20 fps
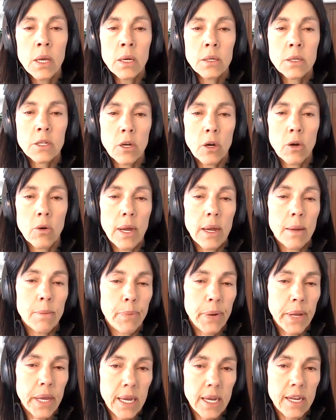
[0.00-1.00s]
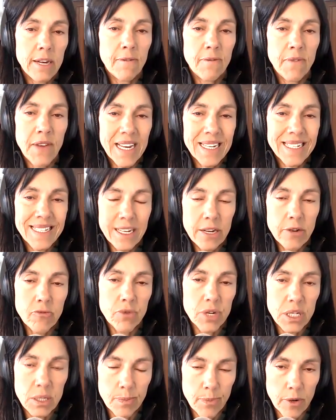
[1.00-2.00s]
So impaired vaccine
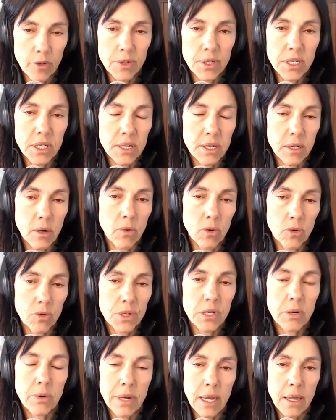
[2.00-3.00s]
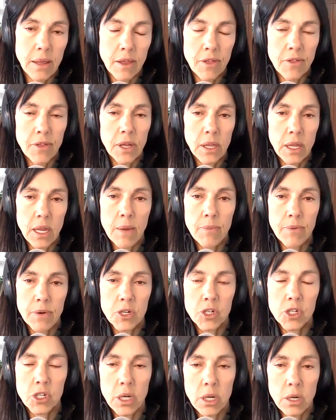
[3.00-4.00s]
responses are also another thing that happen
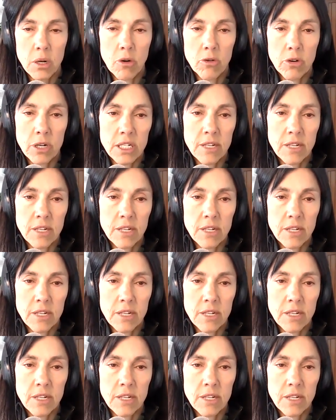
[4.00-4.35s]
as you get older.